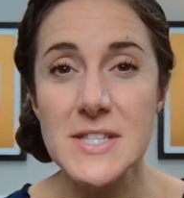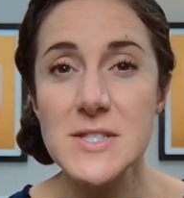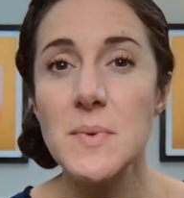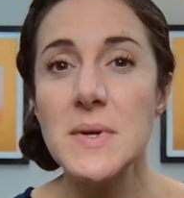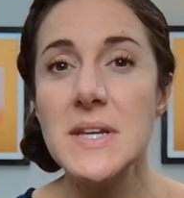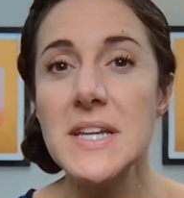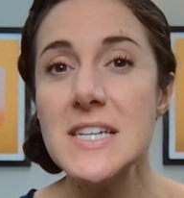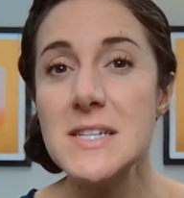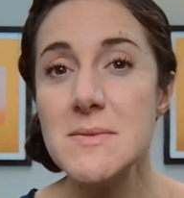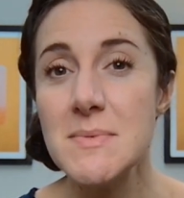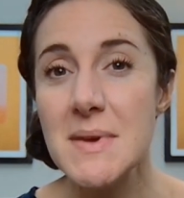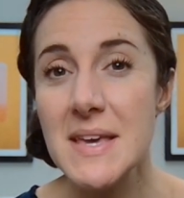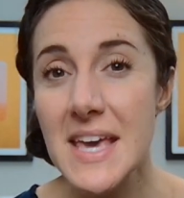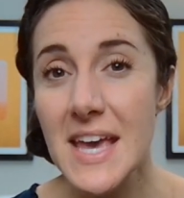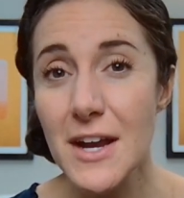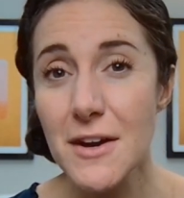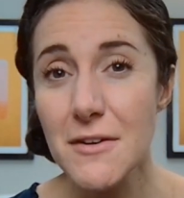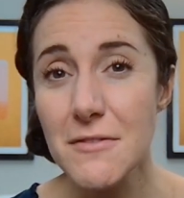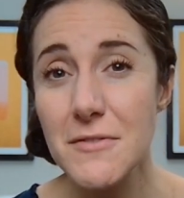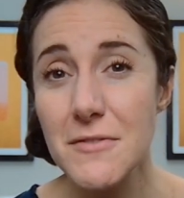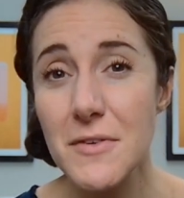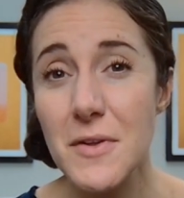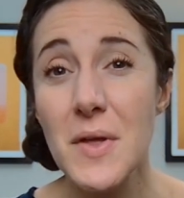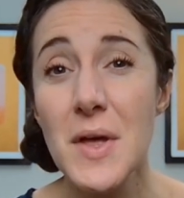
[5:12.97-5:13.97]
So we need to be
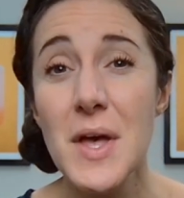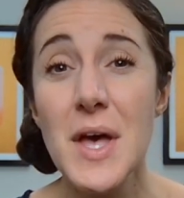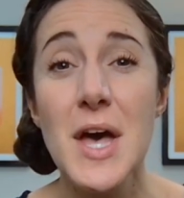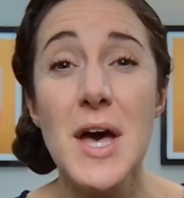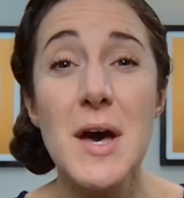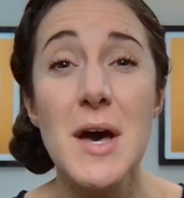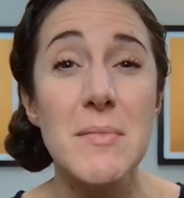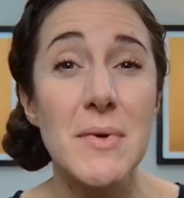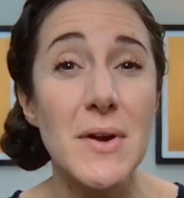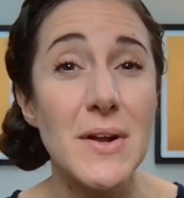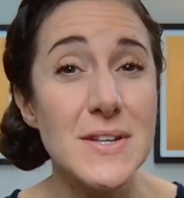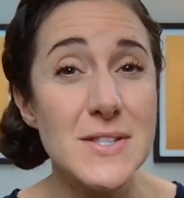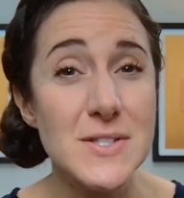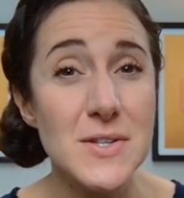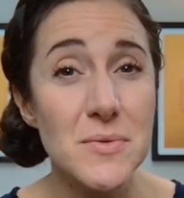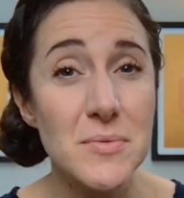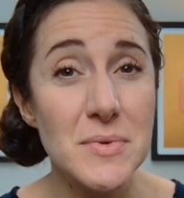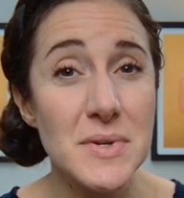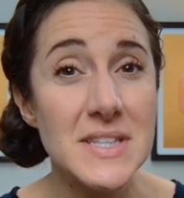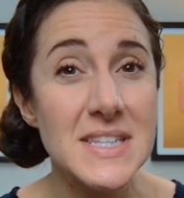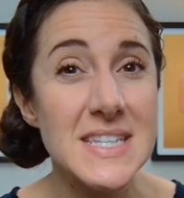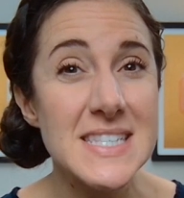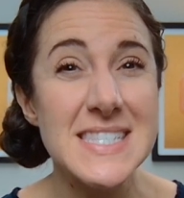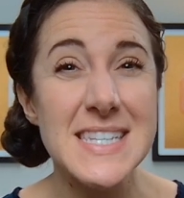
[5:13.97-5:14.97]
careful, but also
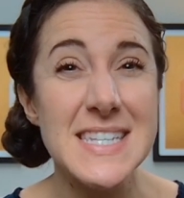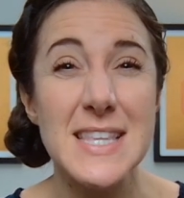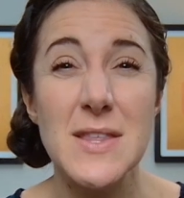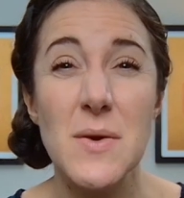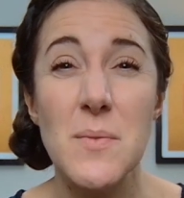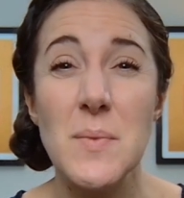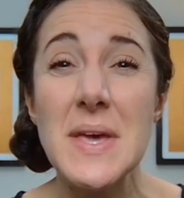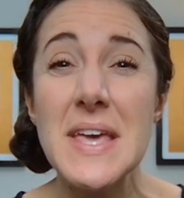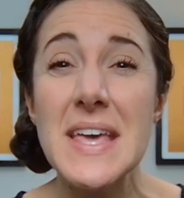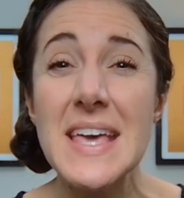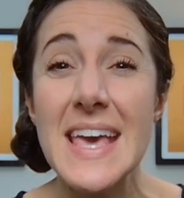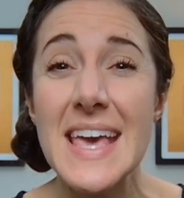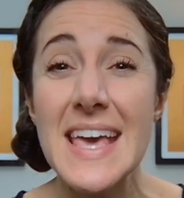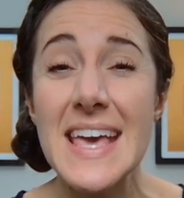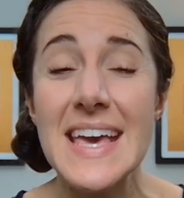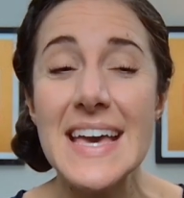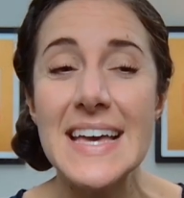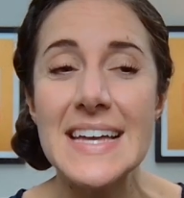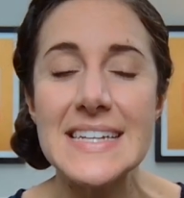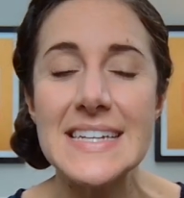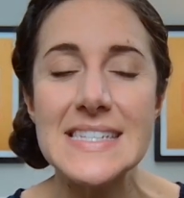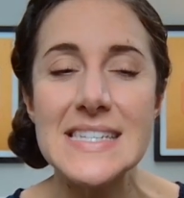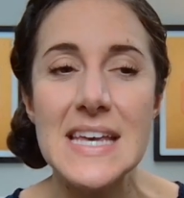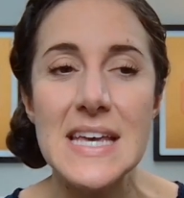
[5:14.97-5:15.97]
realistic that we
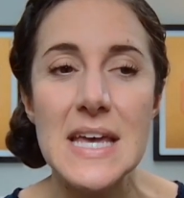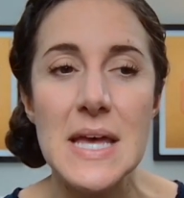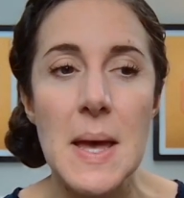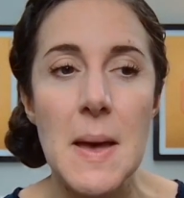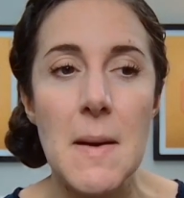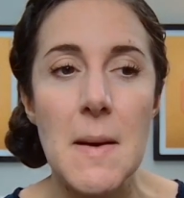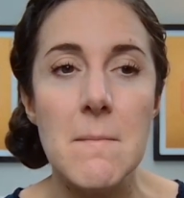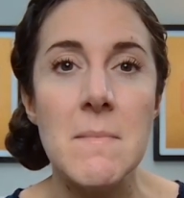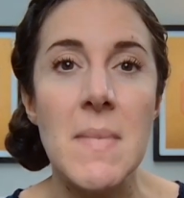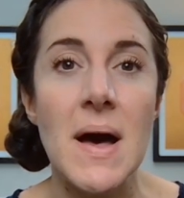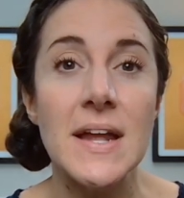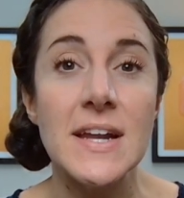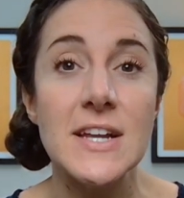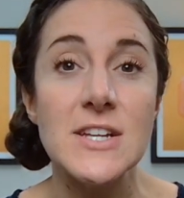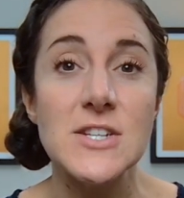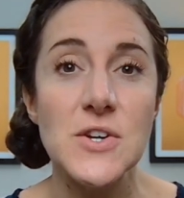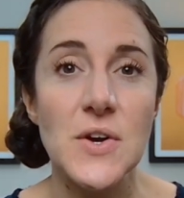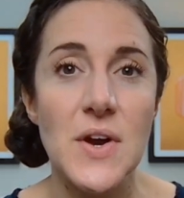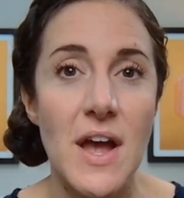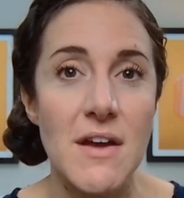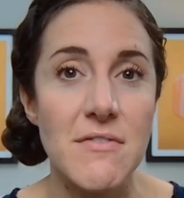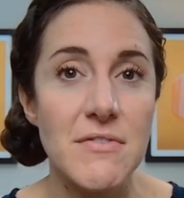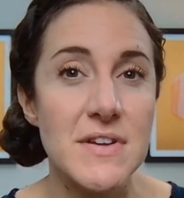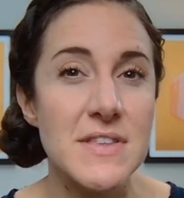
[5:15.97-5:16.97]
can't
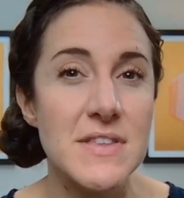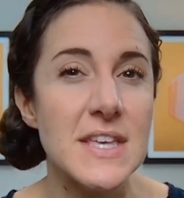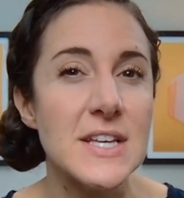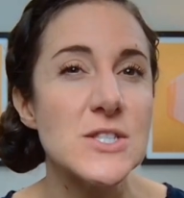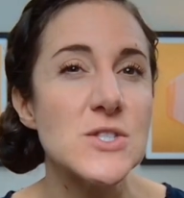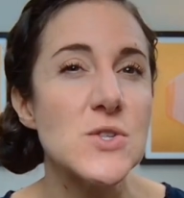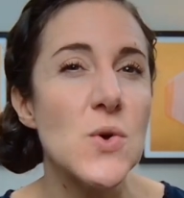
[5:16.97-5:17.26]
monitor everything.